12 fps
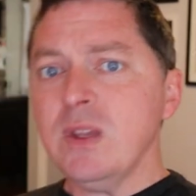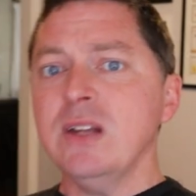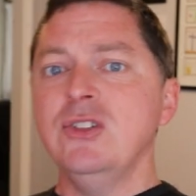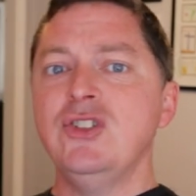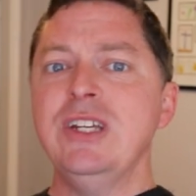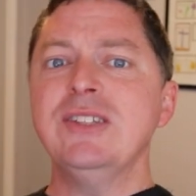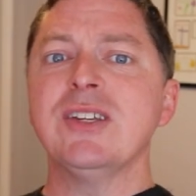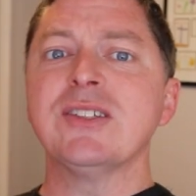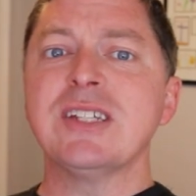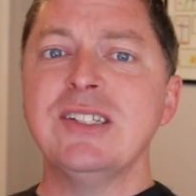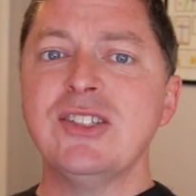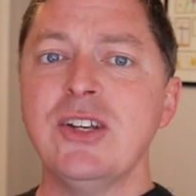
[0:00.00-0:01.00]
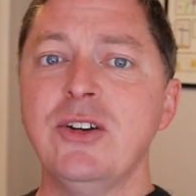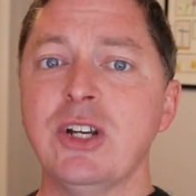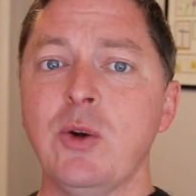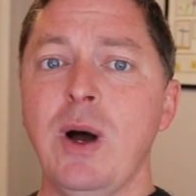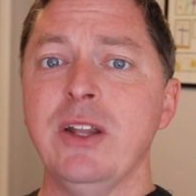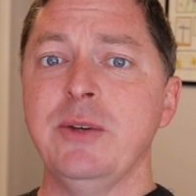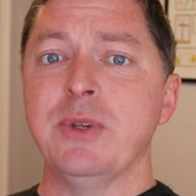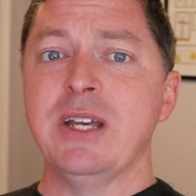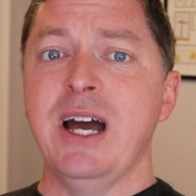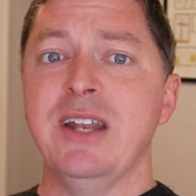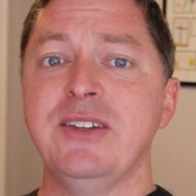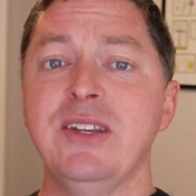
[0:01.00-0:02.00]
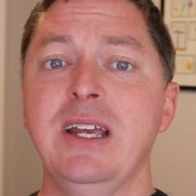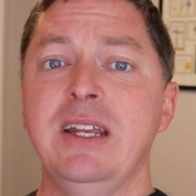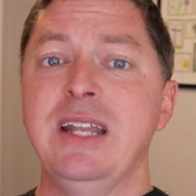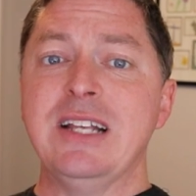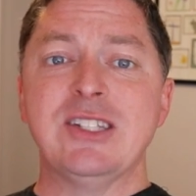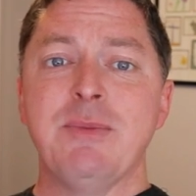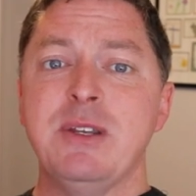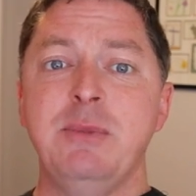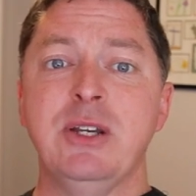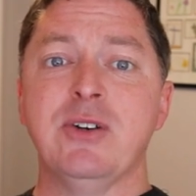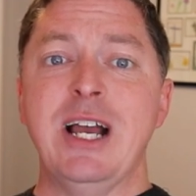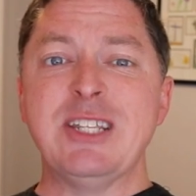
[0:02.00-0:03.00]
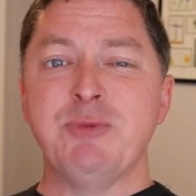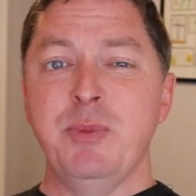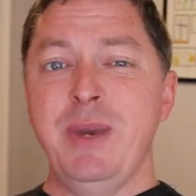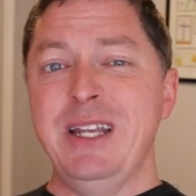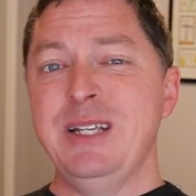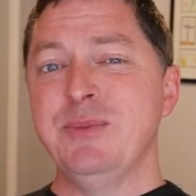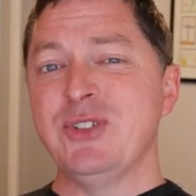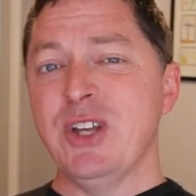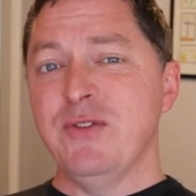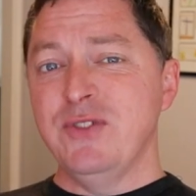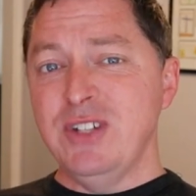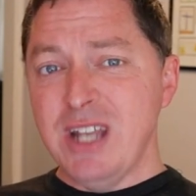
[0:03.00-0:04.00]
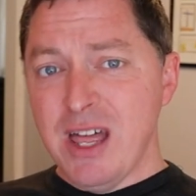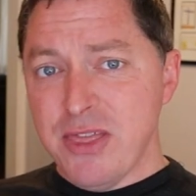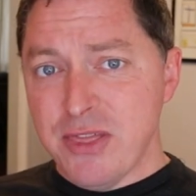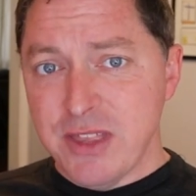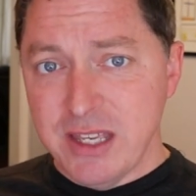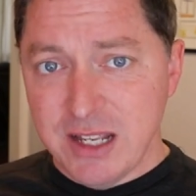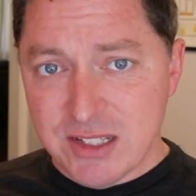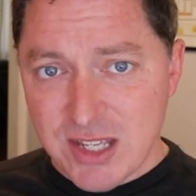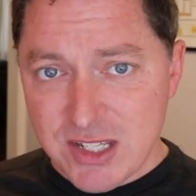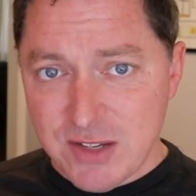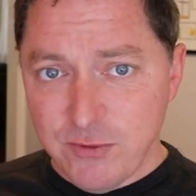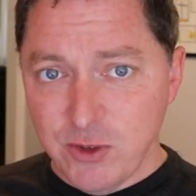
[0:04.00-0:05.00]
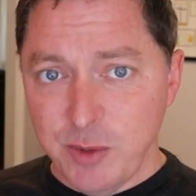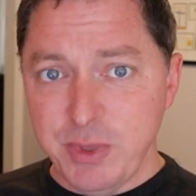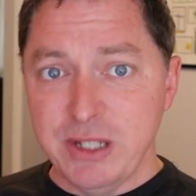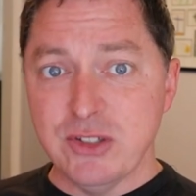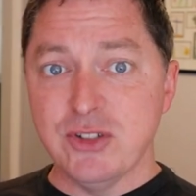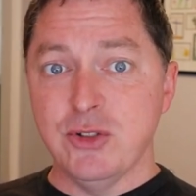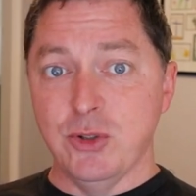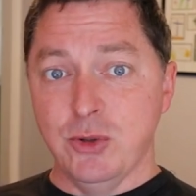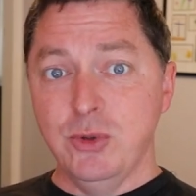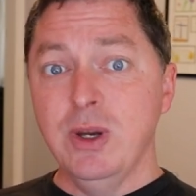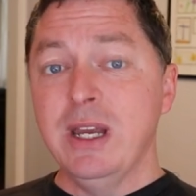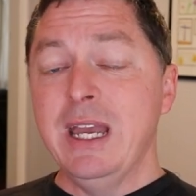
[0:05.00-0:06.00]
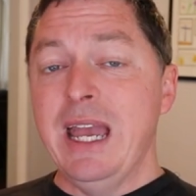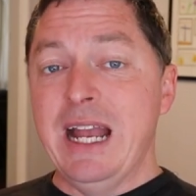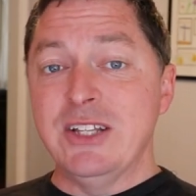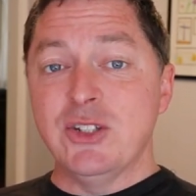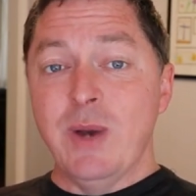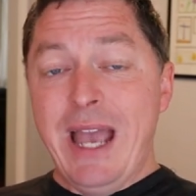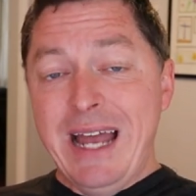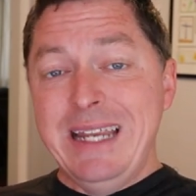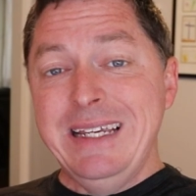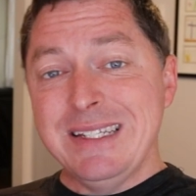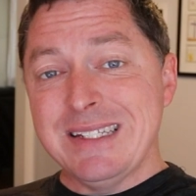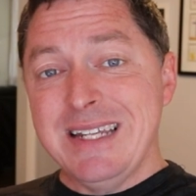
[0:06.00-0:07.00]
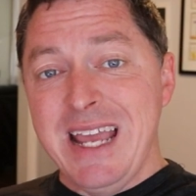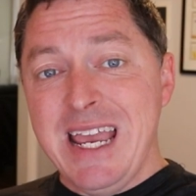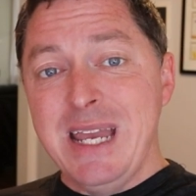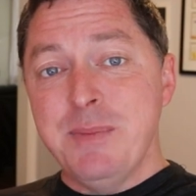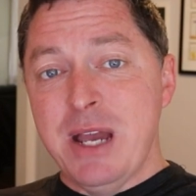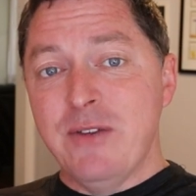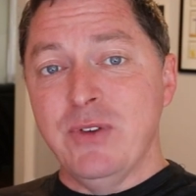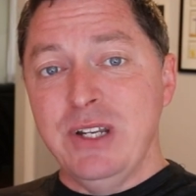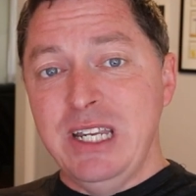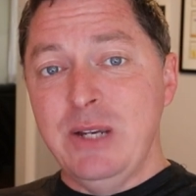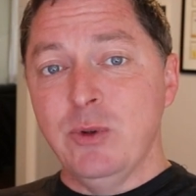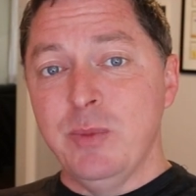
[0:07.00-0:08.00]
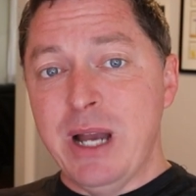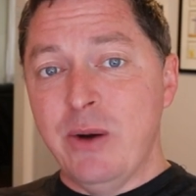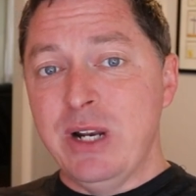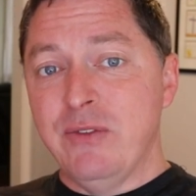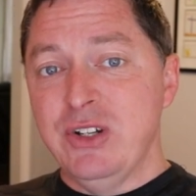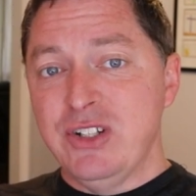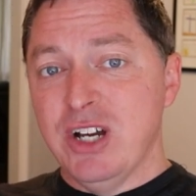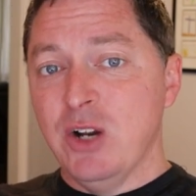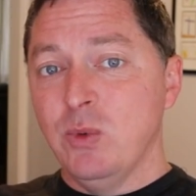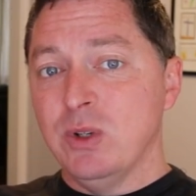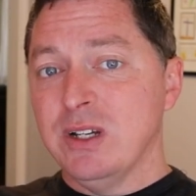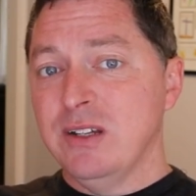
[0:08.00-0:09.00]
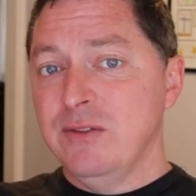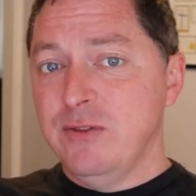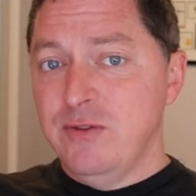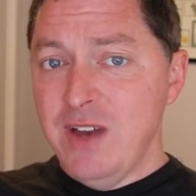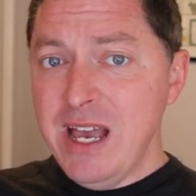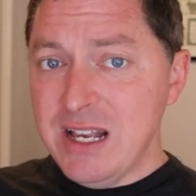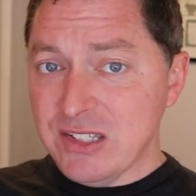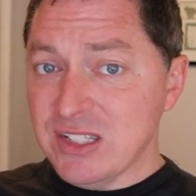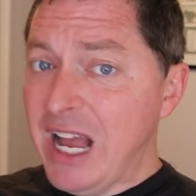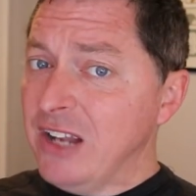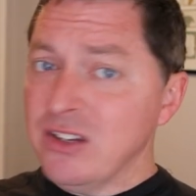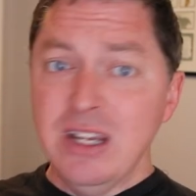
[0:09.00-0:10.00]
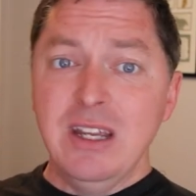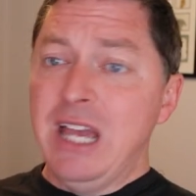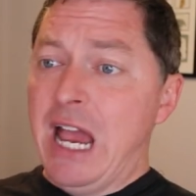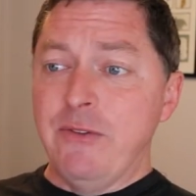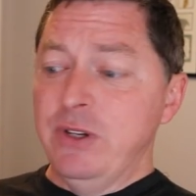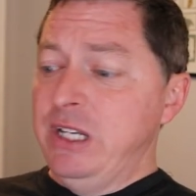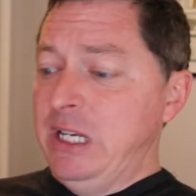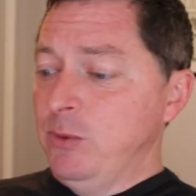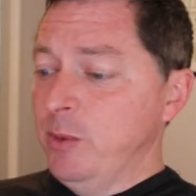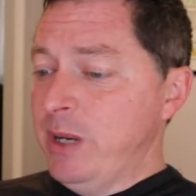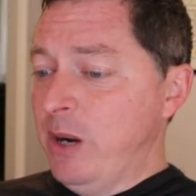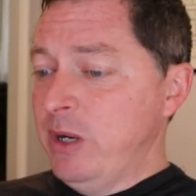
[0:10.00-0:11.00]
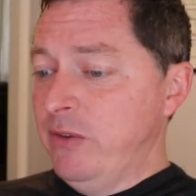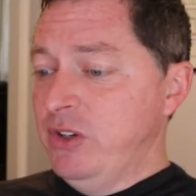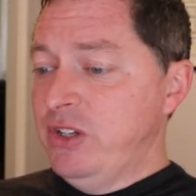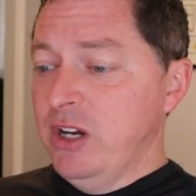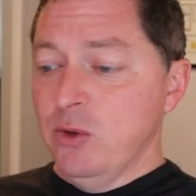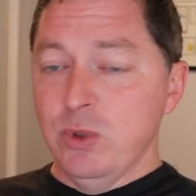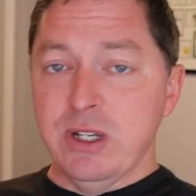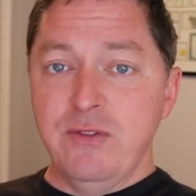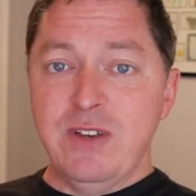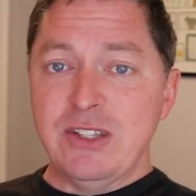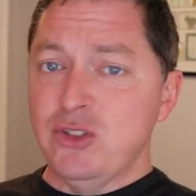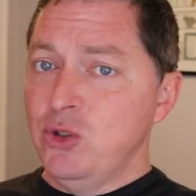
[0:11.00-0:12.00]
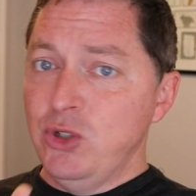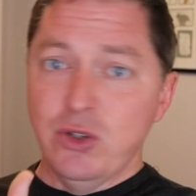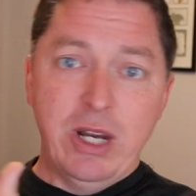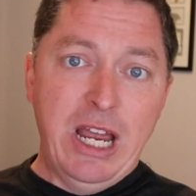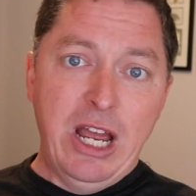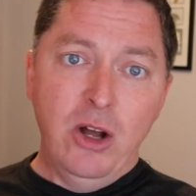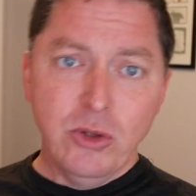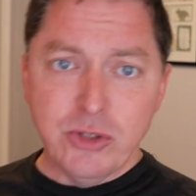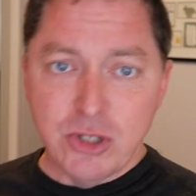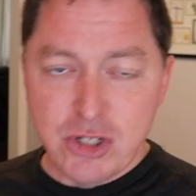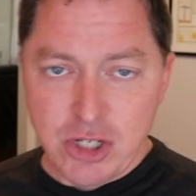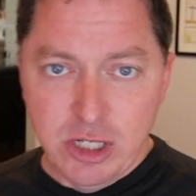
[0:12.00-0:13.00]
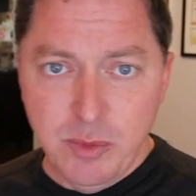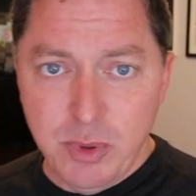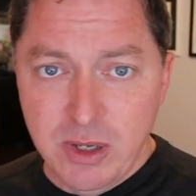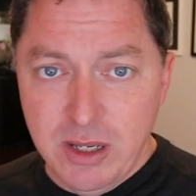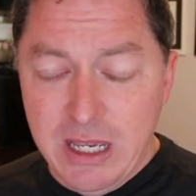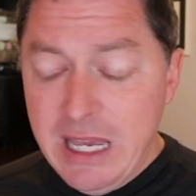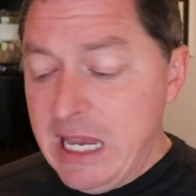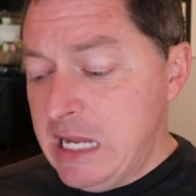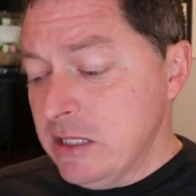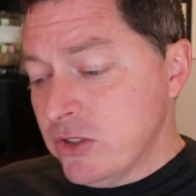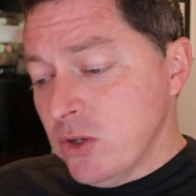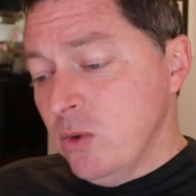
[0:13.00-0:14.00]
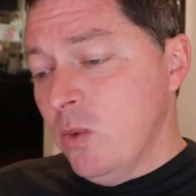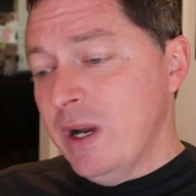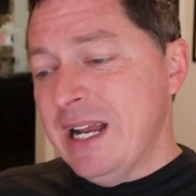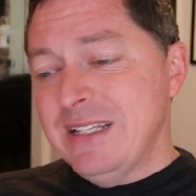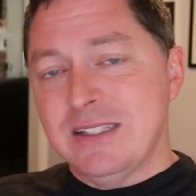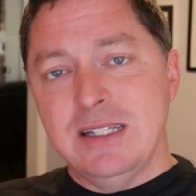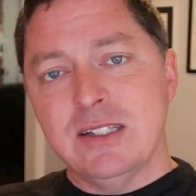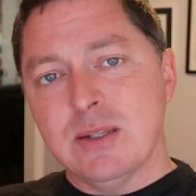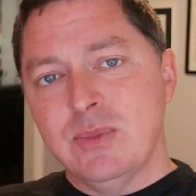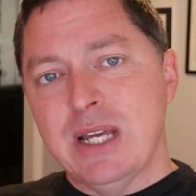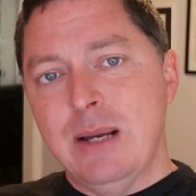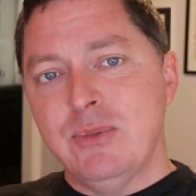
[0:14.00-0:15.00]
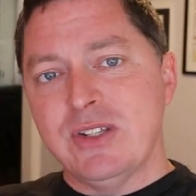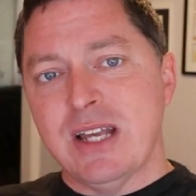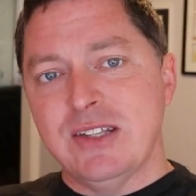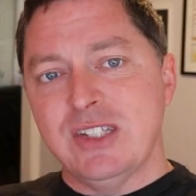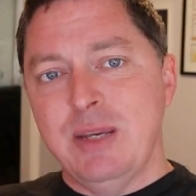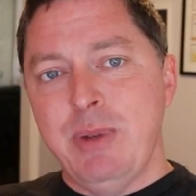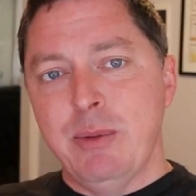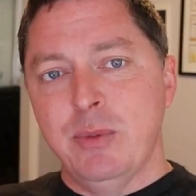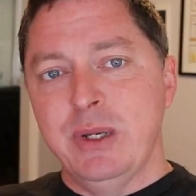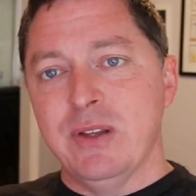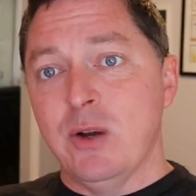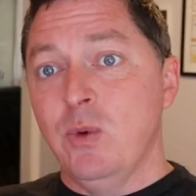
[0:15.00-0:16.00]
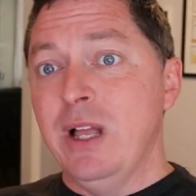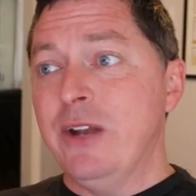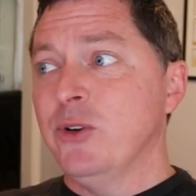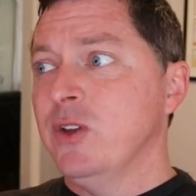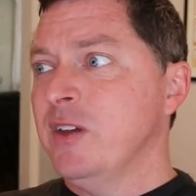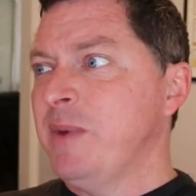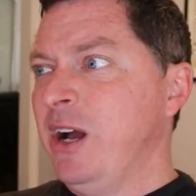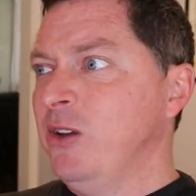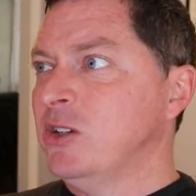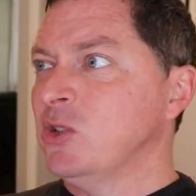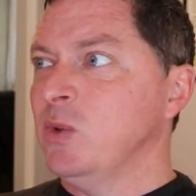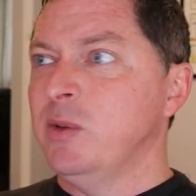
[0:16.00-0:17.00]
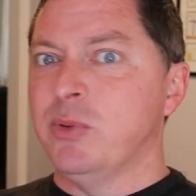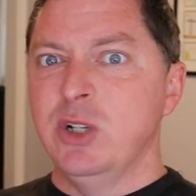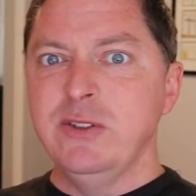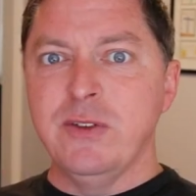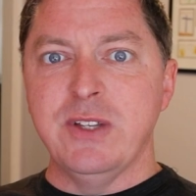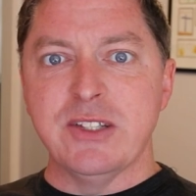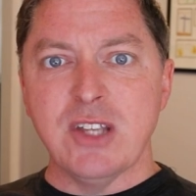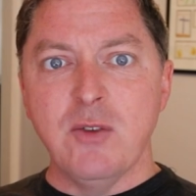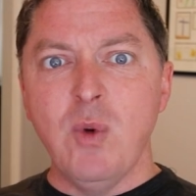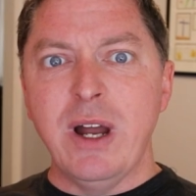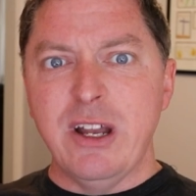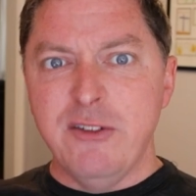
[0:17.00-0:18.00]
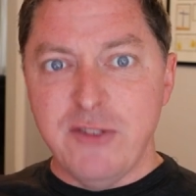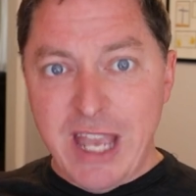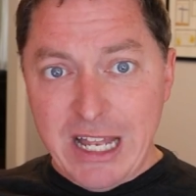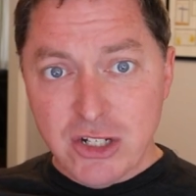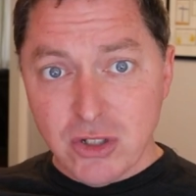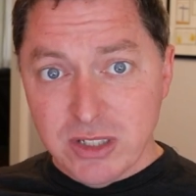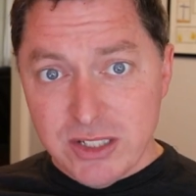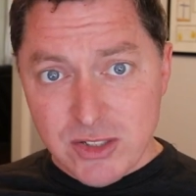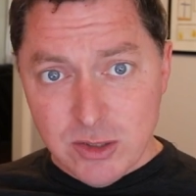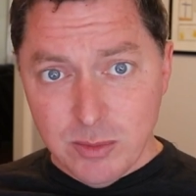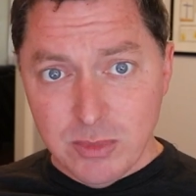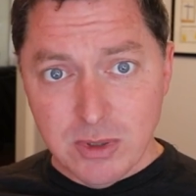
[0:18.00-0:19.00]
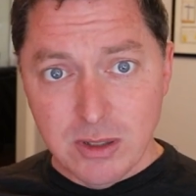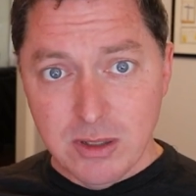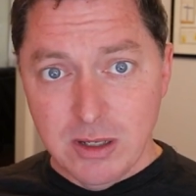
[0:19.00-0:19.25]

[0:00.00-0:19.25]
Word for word: And Jesus considered equality with God not something to be grasped, but made himself nothing, it says in Philippians 2. And so at his name, every knee will bow and every tongue will confess. Not every knee will bow and every tongue will confess to your eldership. And so what I see sometimes is I see people being like, well, I don't know that my elders will approve of this. Of what? Evangelism?